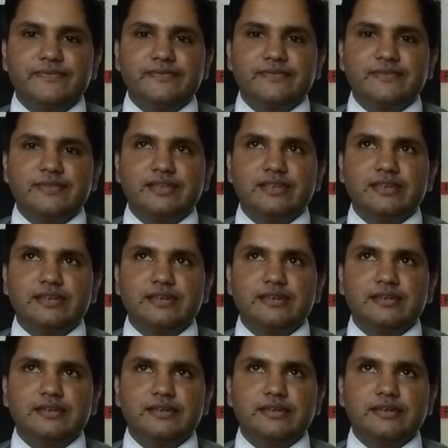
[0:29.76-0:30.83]

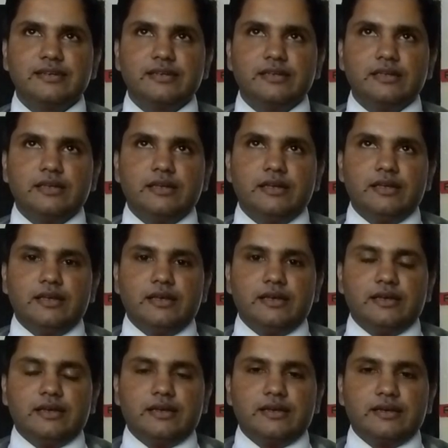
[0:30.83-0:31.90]

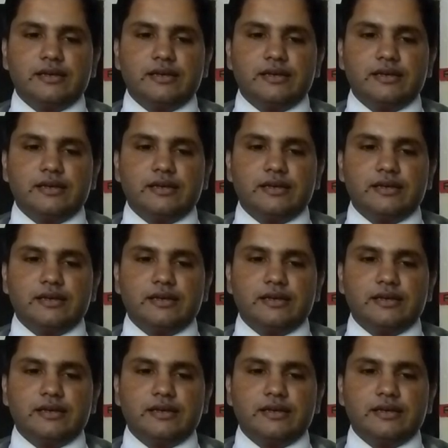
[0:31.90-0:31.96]
This person isn't speaking.